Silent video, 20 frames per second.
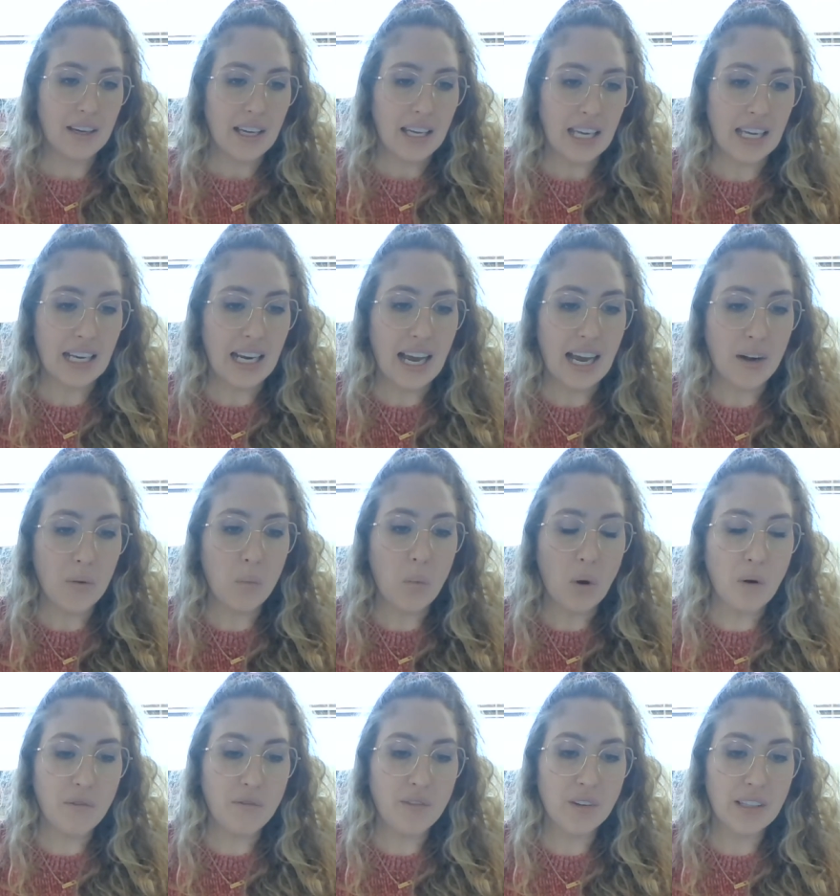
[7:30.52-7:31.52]
It had
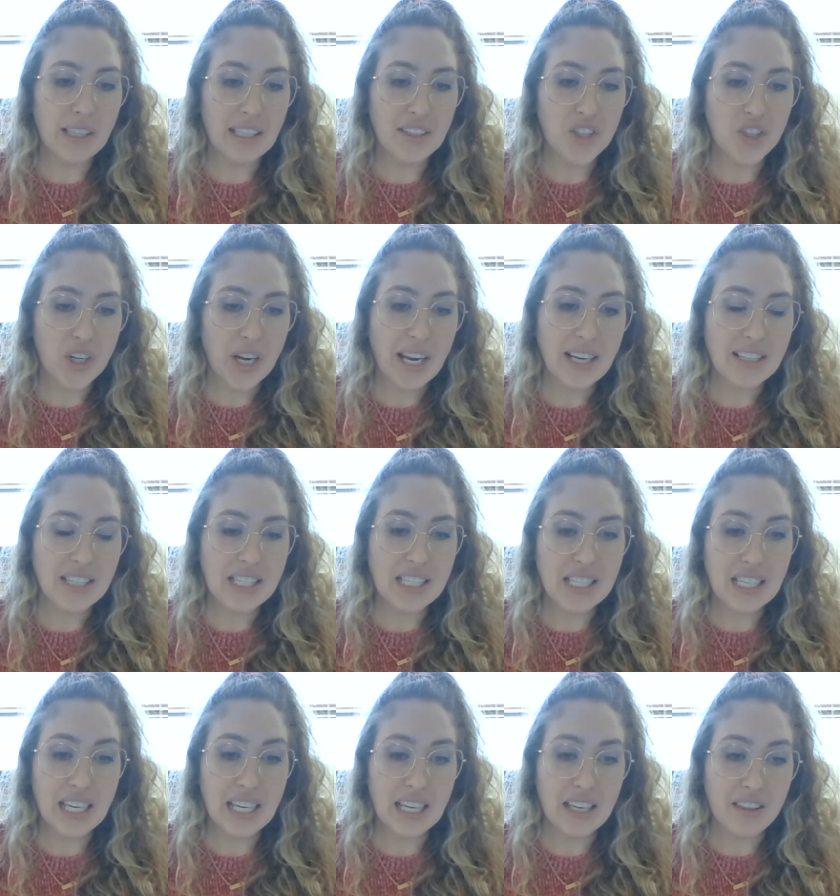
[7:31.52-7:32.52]
woefully
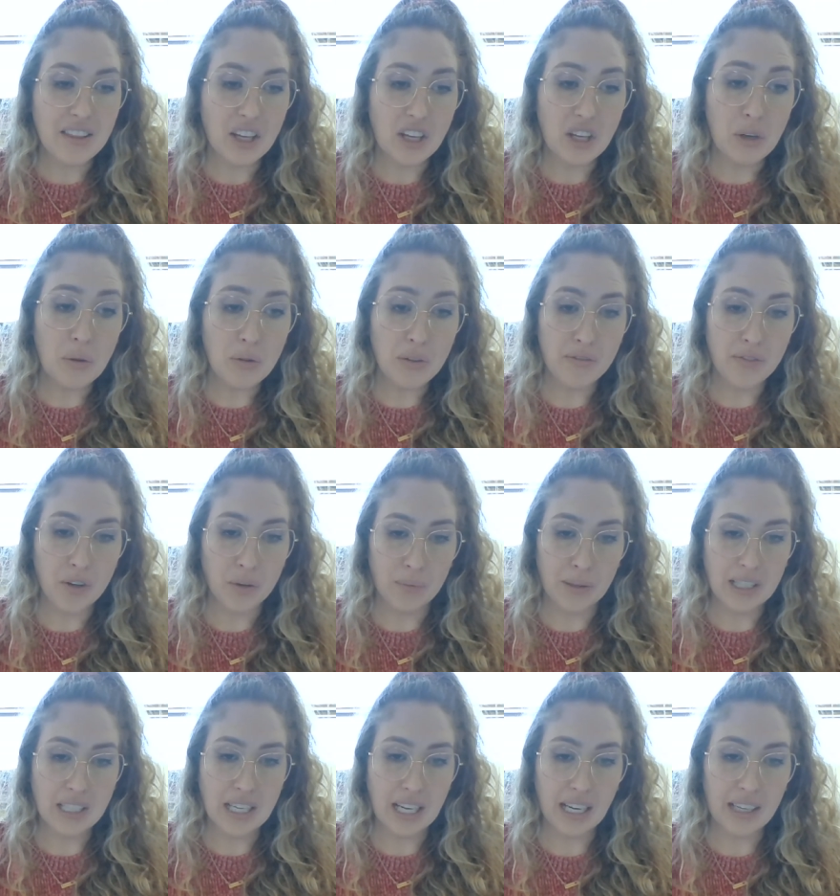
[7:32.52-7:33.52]
chanced ye, the youthful
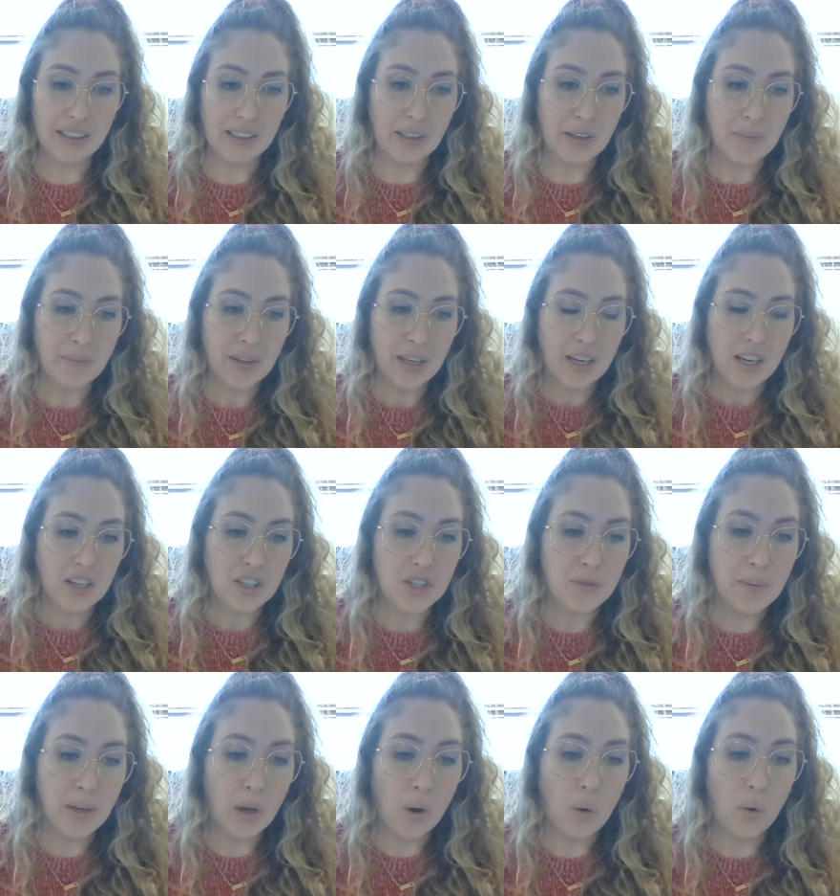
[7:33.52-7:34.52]
retainer, to
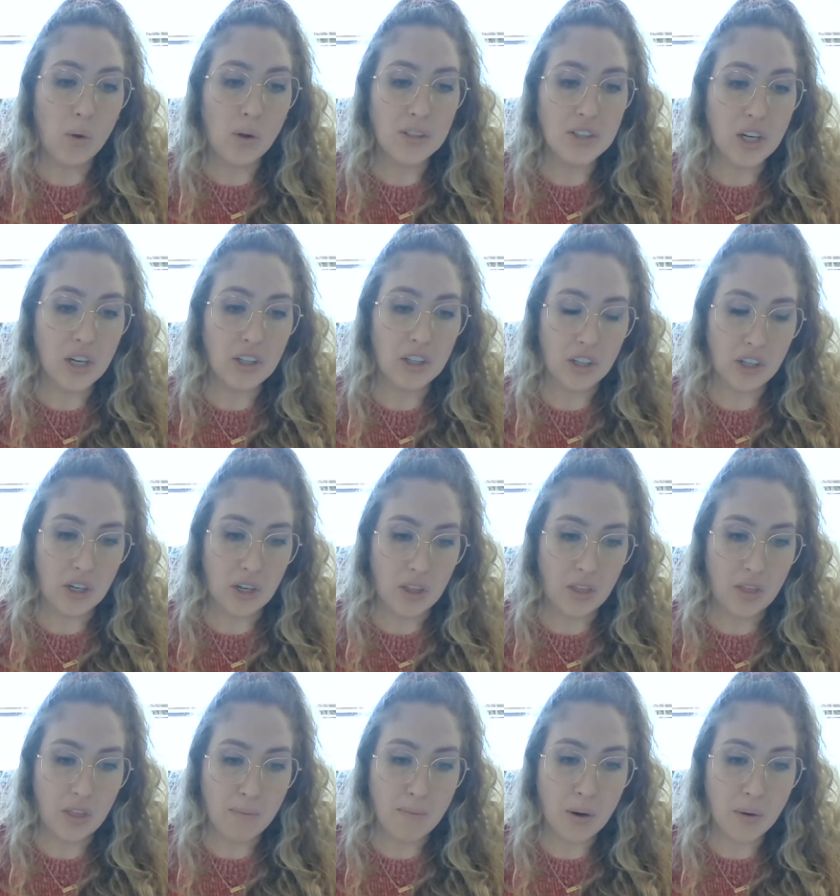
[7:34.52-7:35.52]
behold on earth
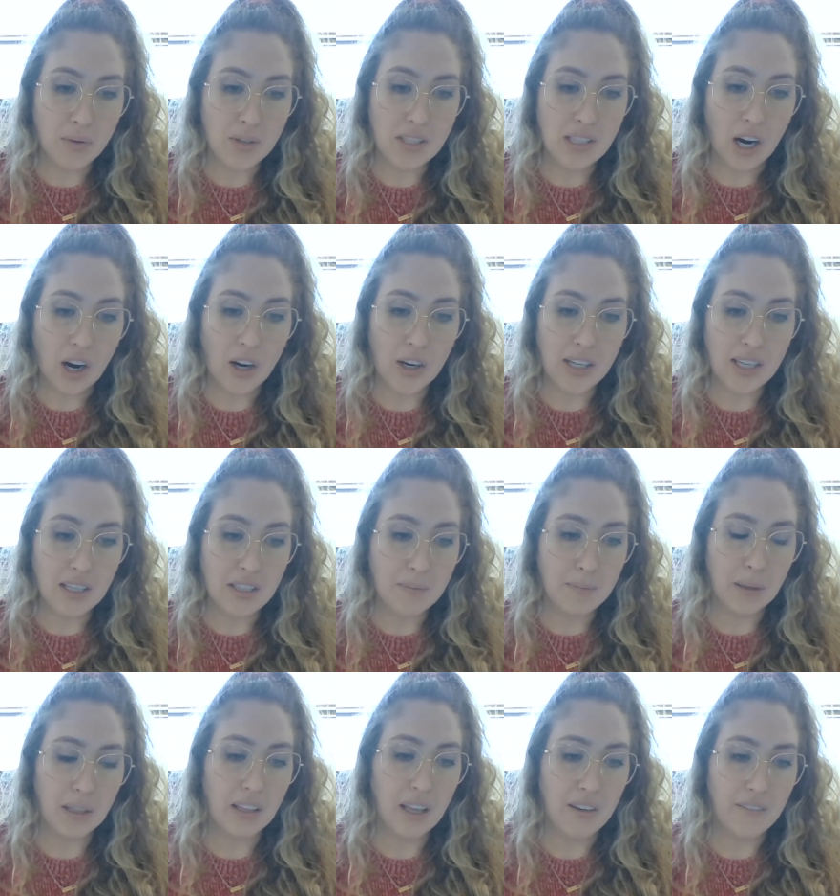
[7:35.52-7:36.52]
the most ardent
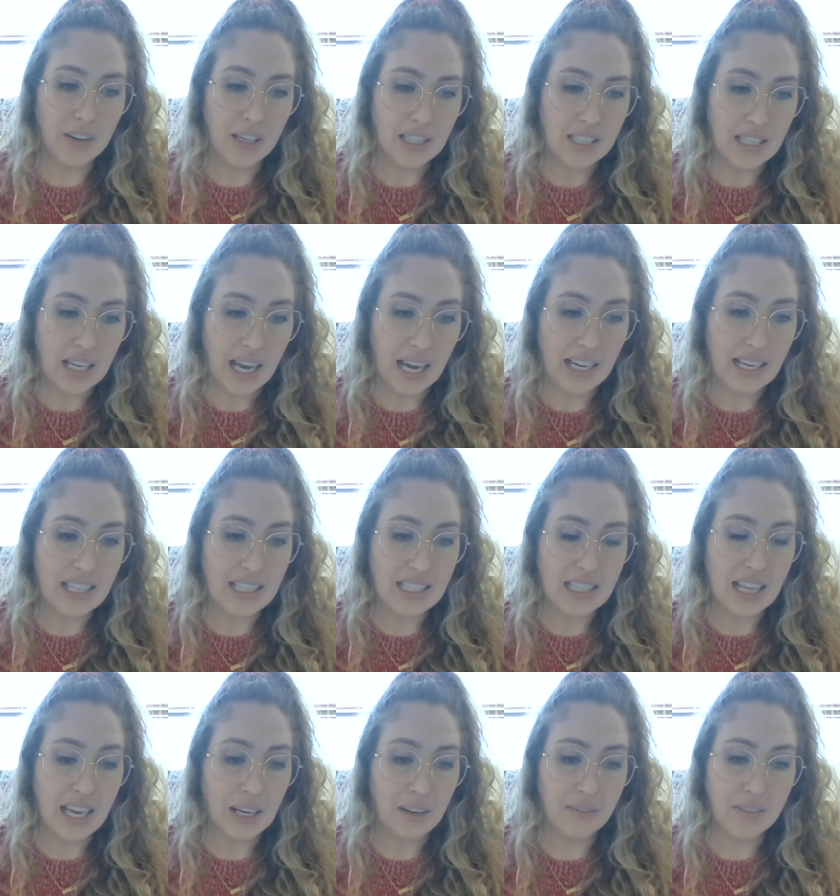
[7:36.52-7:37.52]
beloved at his
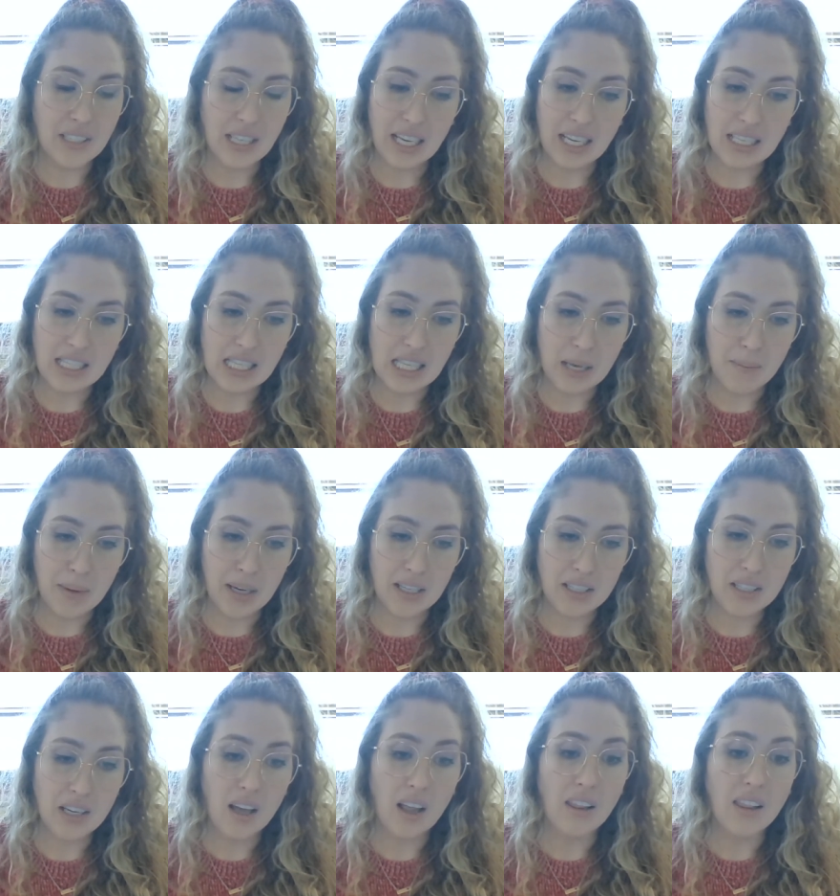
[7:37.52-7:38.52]
life day's
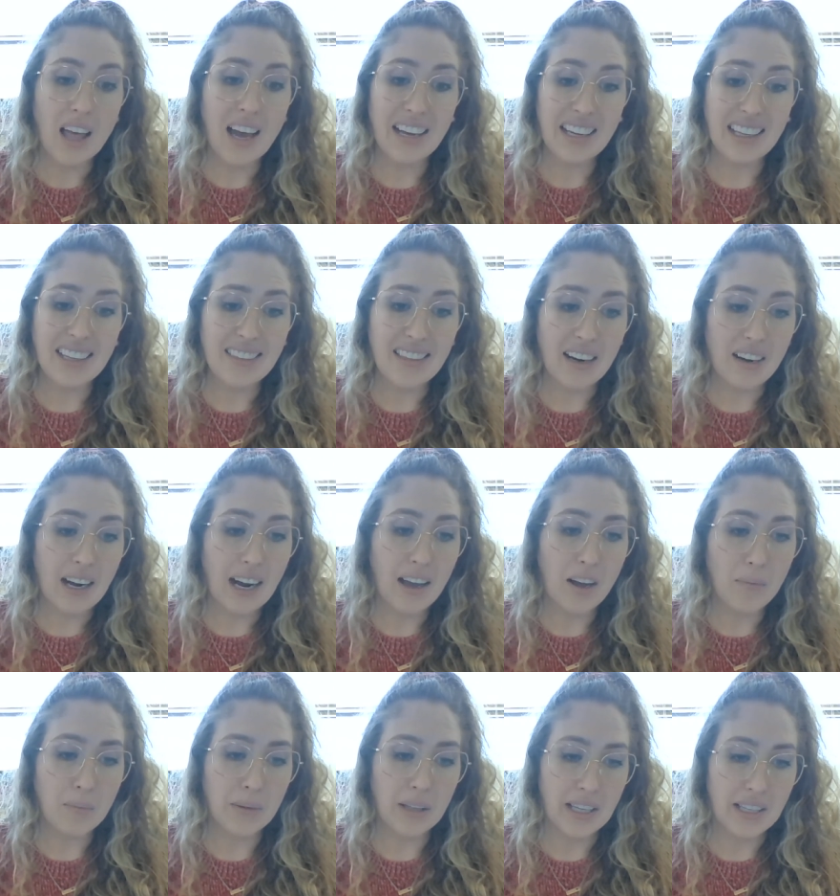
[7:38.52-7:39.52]
limit, lying there
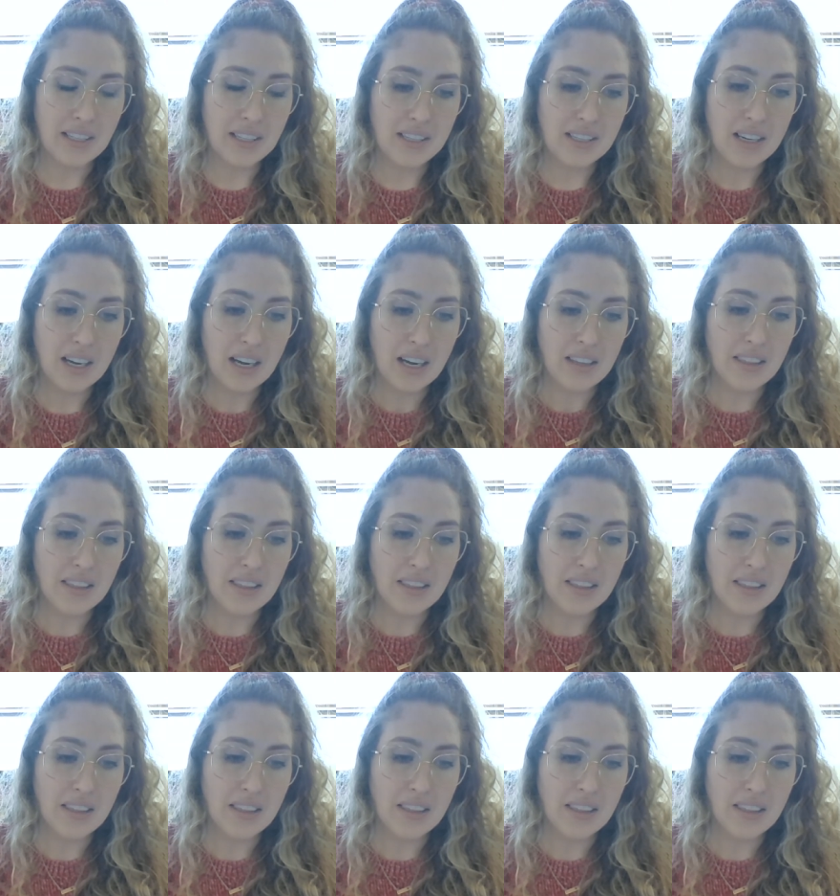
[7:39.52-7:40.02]
helpless.